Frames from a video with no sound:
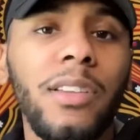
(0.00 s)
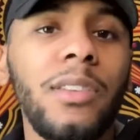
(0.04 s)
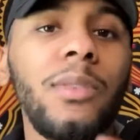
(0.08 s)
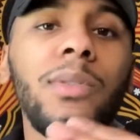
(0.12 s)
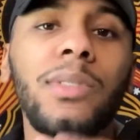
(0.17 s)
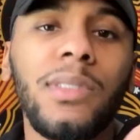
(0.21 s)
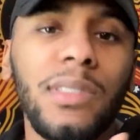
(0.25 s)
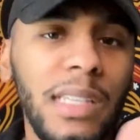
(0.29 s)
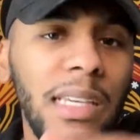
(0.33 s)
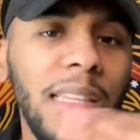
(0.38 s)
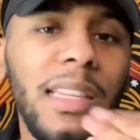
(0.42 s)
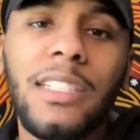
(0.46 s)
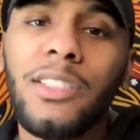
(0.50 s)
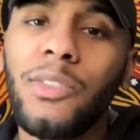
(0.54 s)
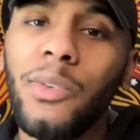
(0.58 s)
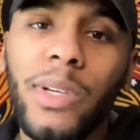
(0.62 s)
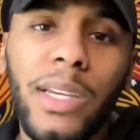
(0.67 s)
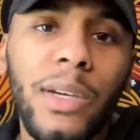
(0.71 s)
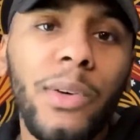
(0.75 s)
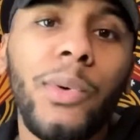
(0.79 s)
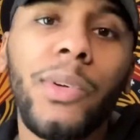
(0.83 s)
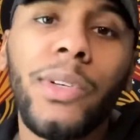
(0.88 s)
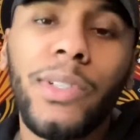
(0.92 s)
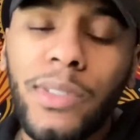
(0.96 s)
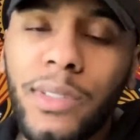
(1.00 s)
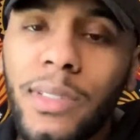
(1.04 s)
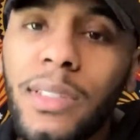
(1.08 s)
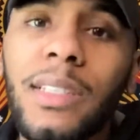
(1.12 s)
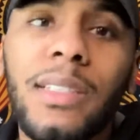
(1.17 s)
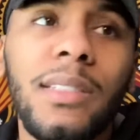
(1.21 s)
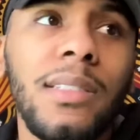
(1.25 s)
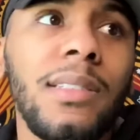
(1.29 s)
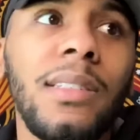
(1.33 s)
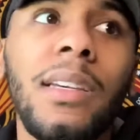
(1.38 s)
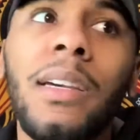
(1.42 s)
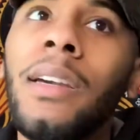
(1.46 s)
You'll see that you'll get orders.
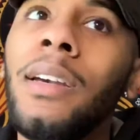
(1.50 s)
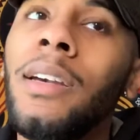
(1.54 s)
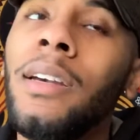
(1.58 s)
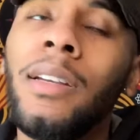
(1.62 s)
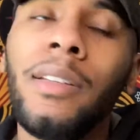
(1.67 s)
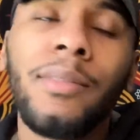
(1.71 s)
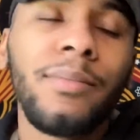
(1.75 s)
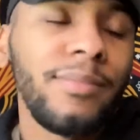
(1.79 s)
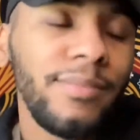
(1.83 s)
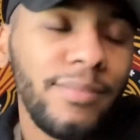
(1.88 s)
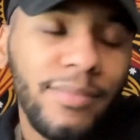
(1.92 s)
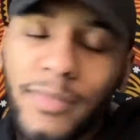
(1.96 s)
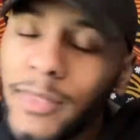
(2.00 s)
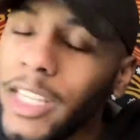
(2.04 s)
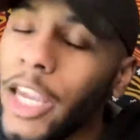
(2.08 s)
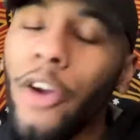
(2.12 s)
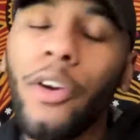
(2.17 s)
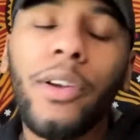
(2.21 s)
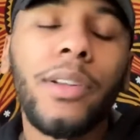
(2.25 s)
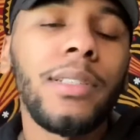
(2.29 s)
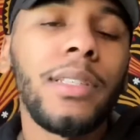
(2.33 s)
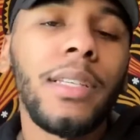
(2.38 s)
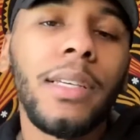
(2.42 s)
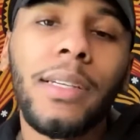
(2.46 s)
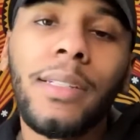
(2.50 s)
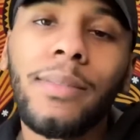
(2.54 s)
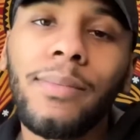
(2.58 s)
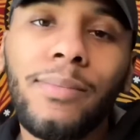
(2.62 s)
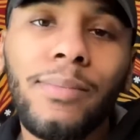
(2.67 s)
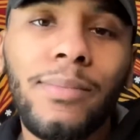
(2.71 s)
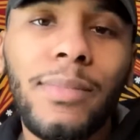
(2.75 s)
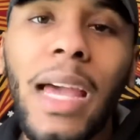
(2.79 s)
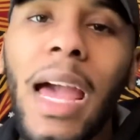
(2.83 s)
It's guaranteed.